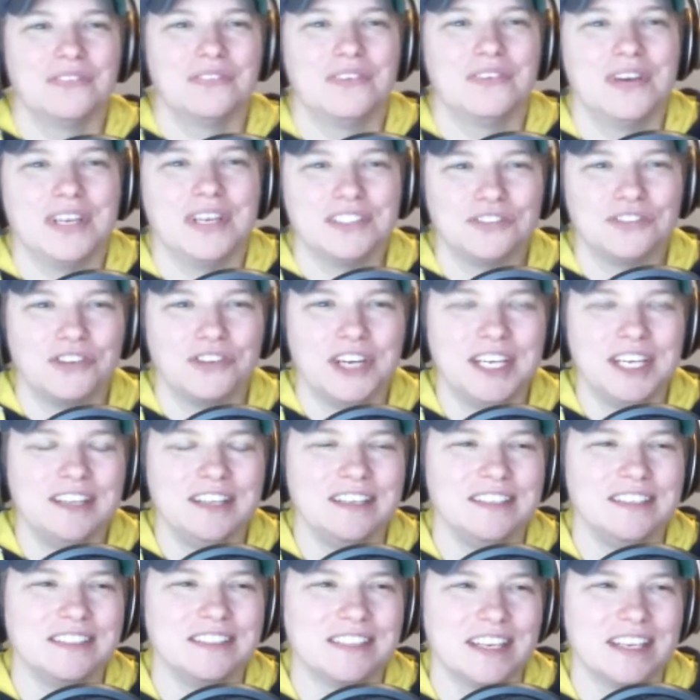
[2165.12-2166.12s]
It's funny
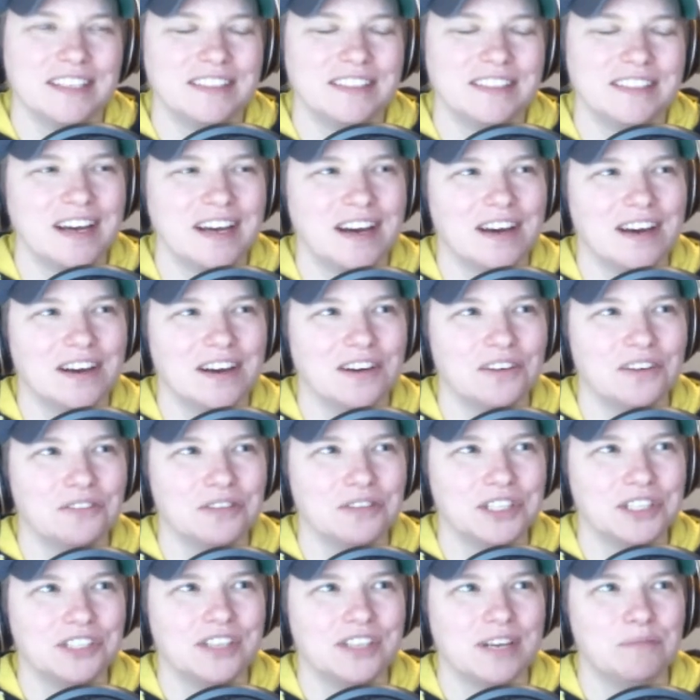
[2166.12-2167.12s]
that you said
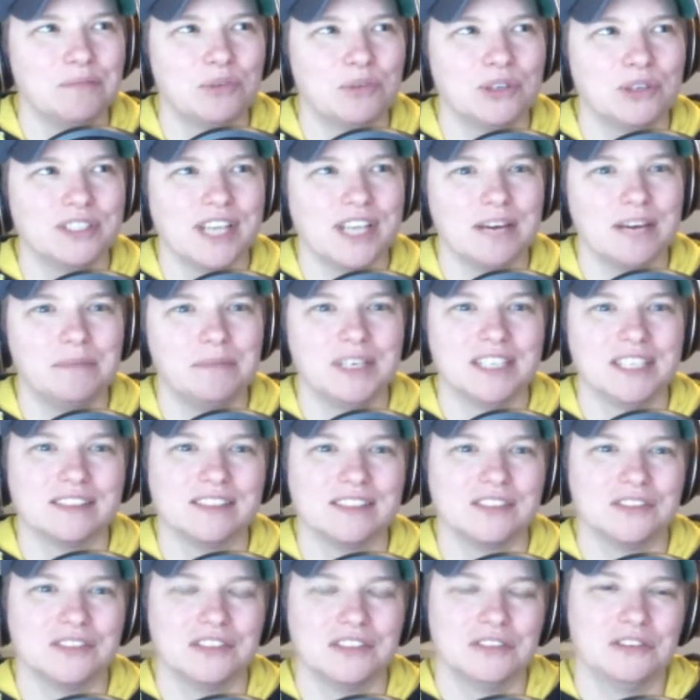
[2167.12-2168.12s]
Rich Dad Poor Dad,
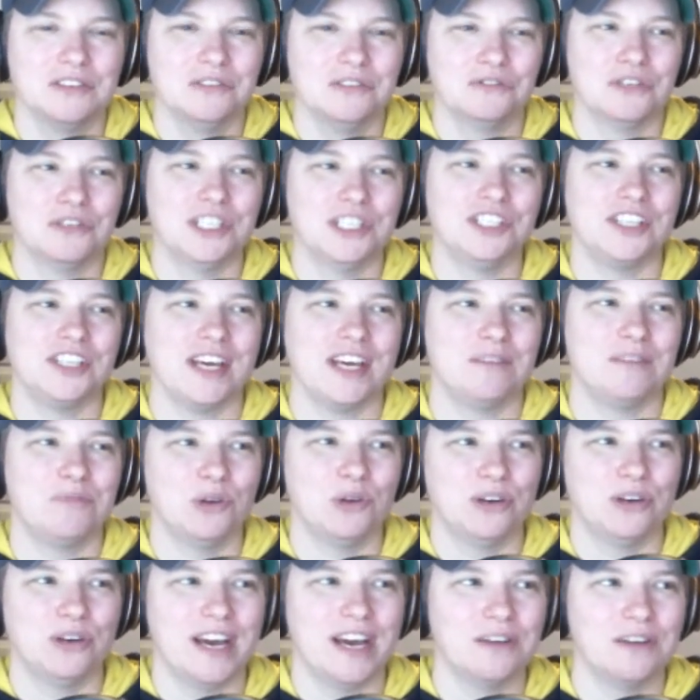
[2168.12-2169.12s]
because Rich Dad
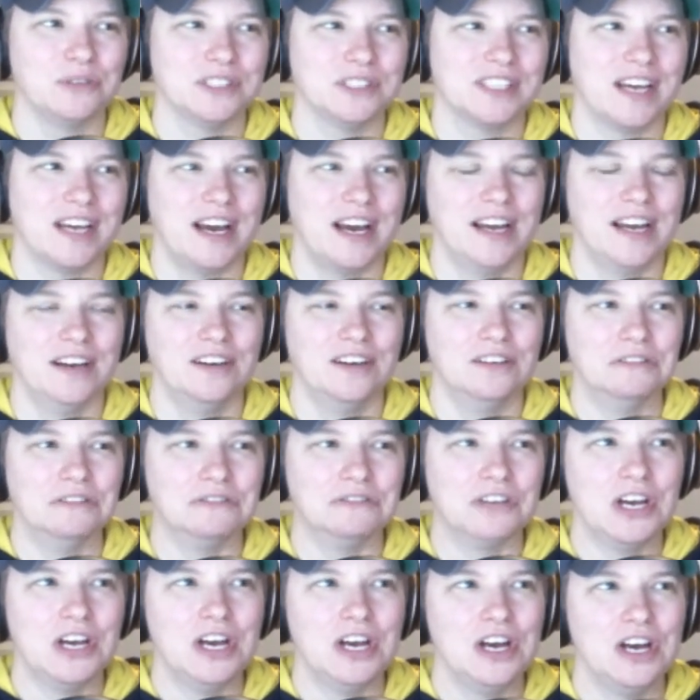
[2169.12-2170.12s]
Poor Dad was kind
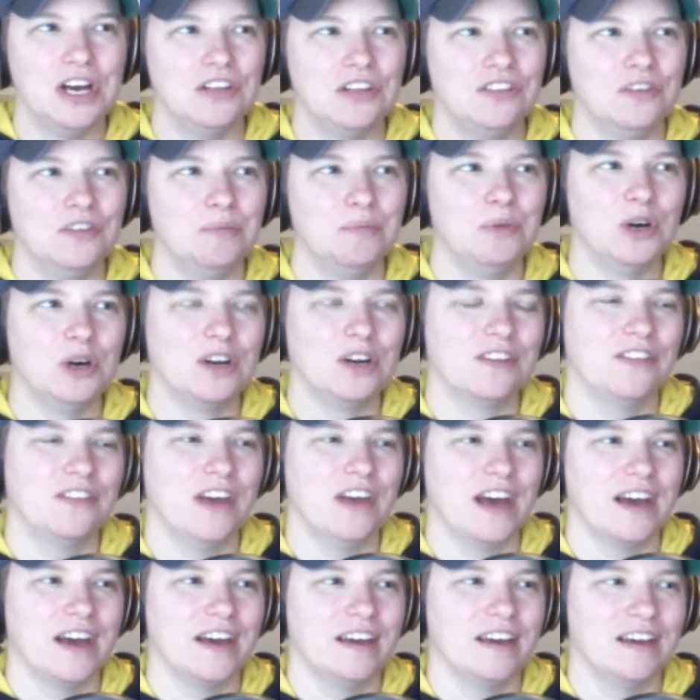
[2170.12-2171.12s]
of the book
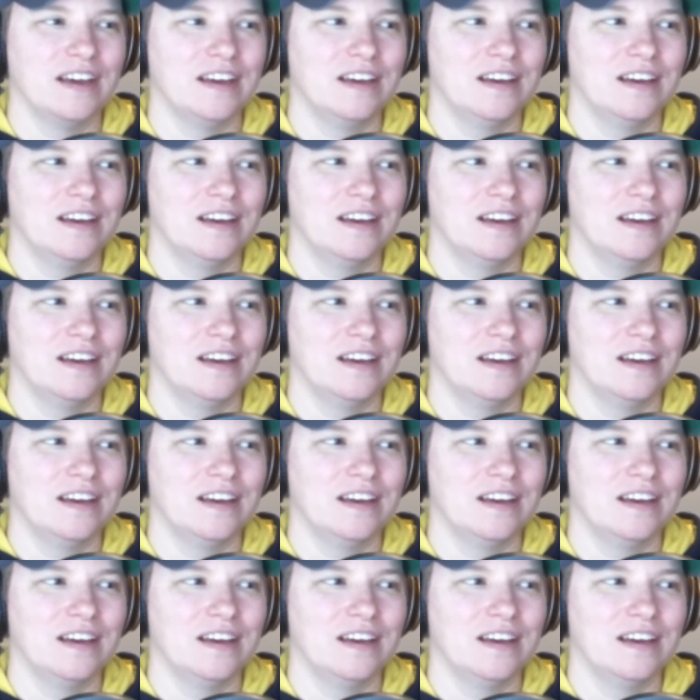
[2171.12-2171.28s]
that